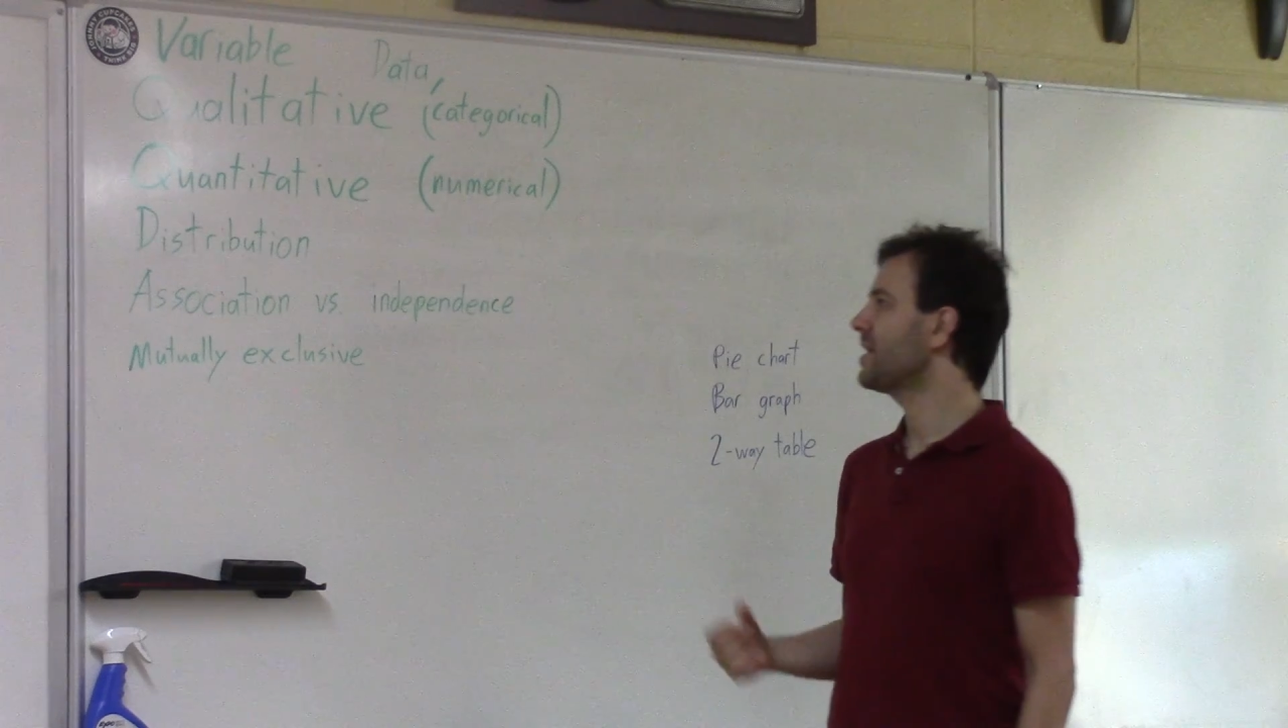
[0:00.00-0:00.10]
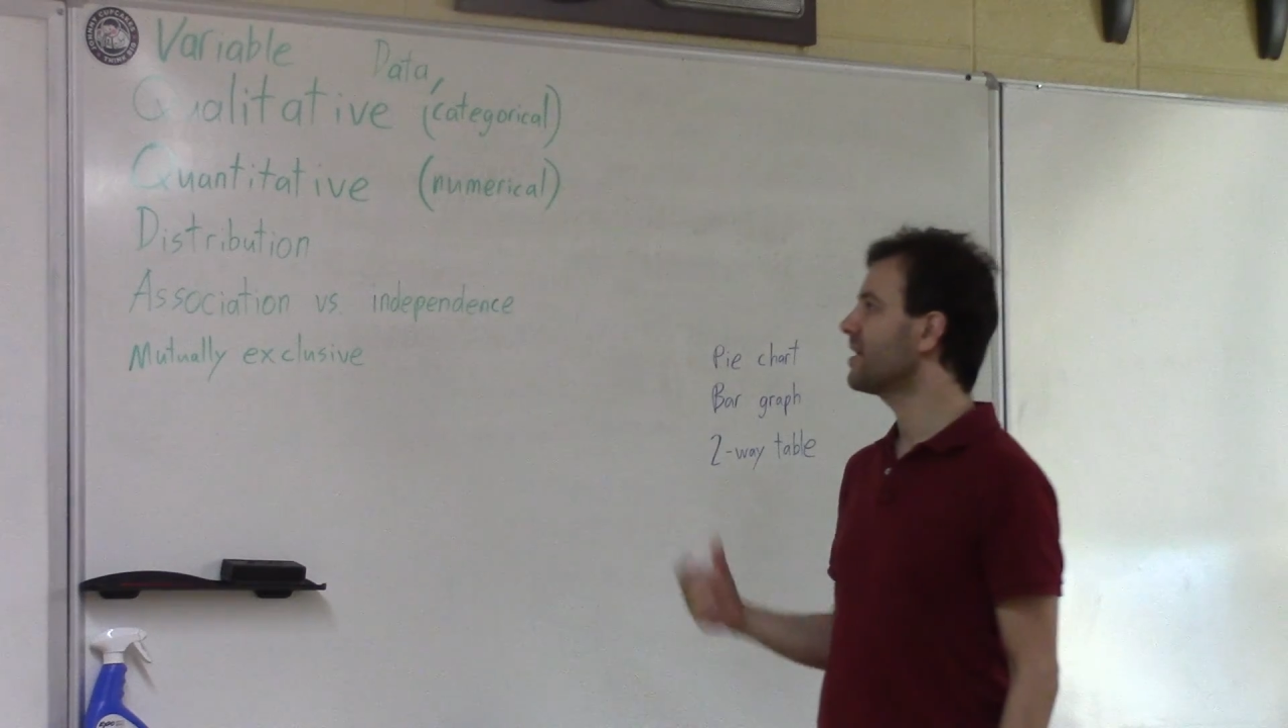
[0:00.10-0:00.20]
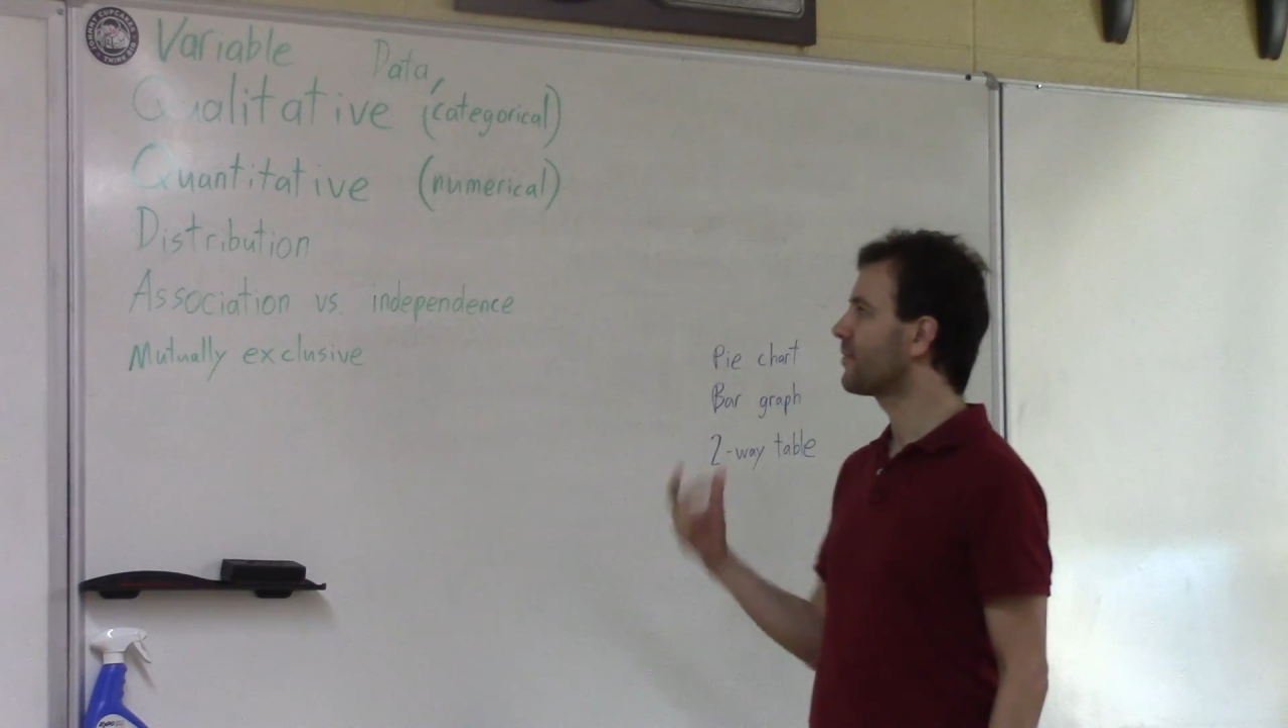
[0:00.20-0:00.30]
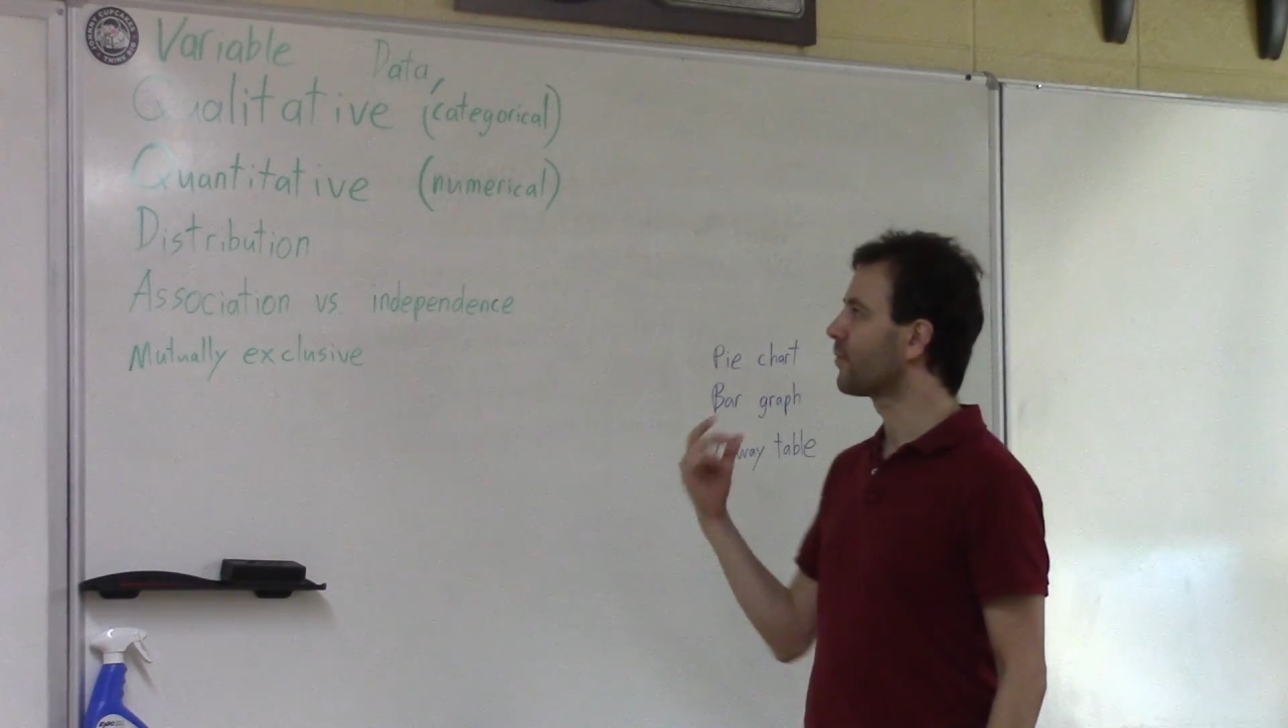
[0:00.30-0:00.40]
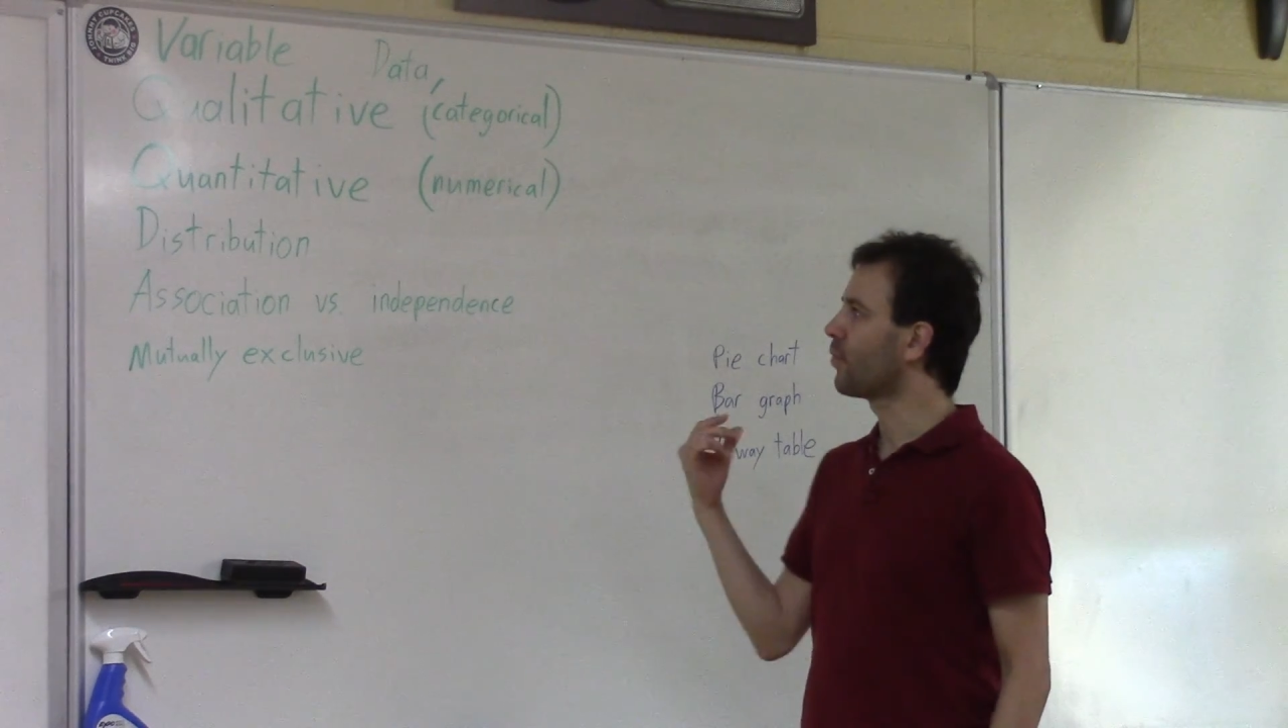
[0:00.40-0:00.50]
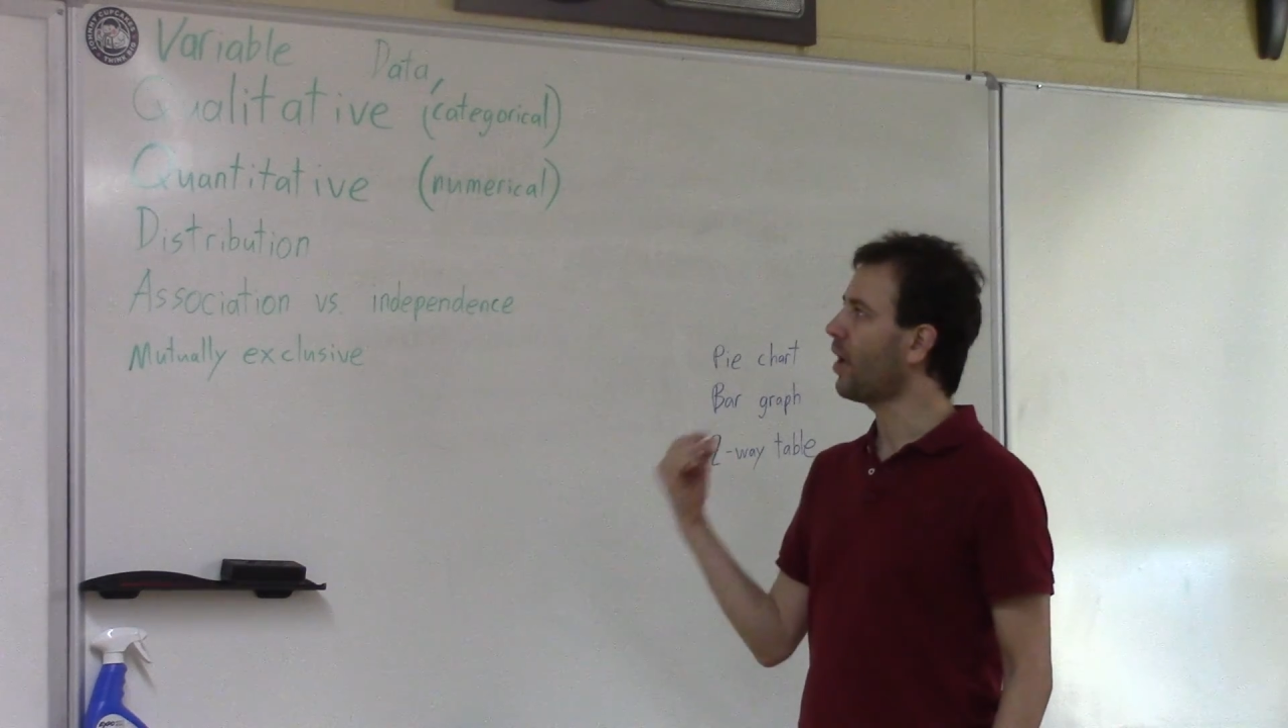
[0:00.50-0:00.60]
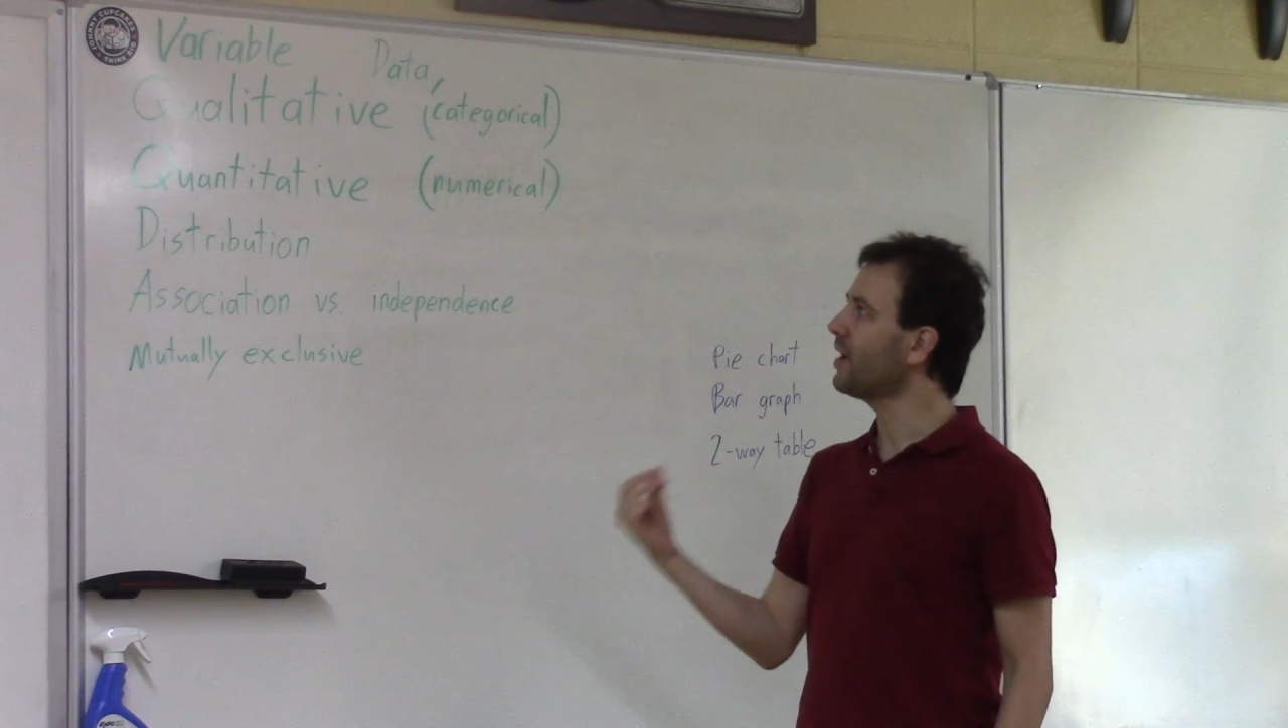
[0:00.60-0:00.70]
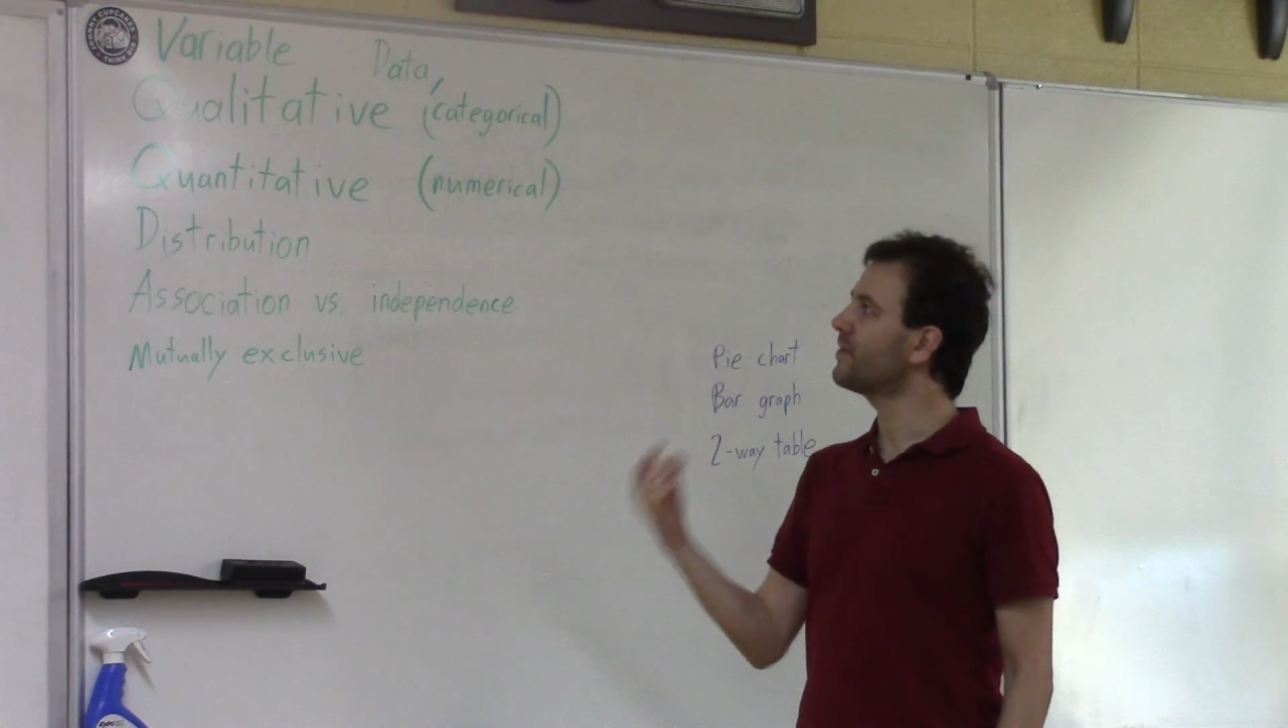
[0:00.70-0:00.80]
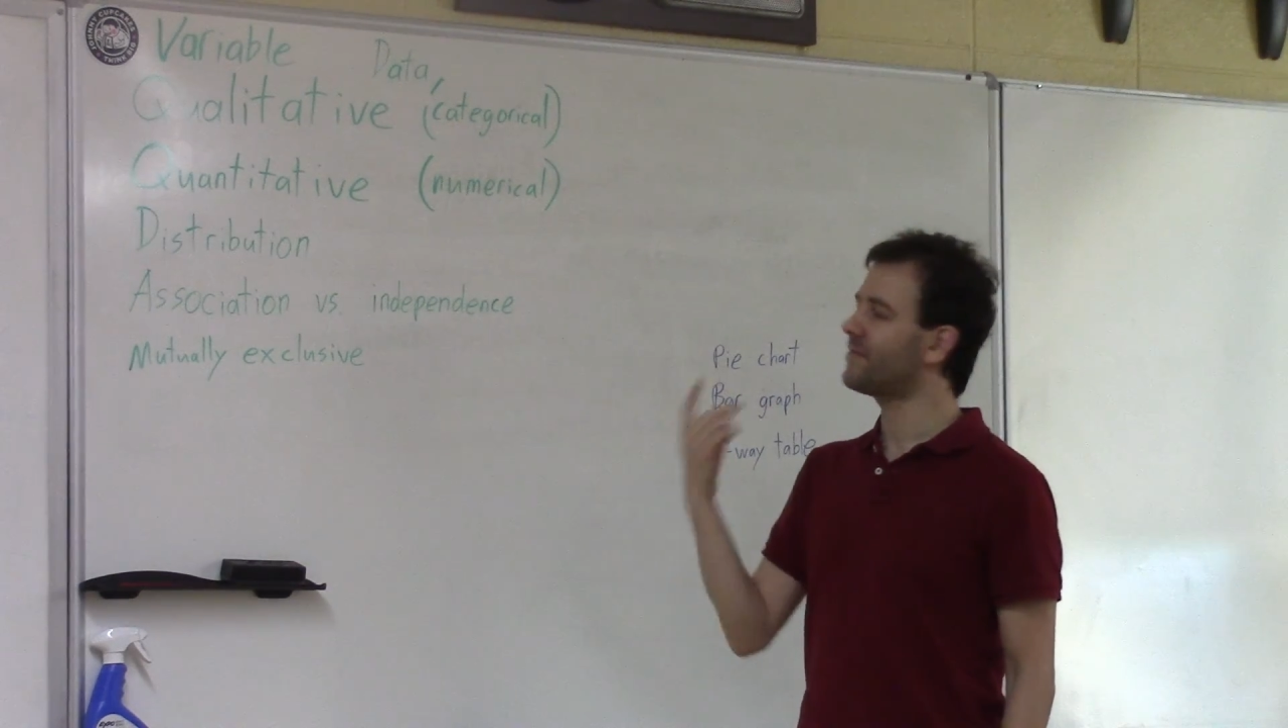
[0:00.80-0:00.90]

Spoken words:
If one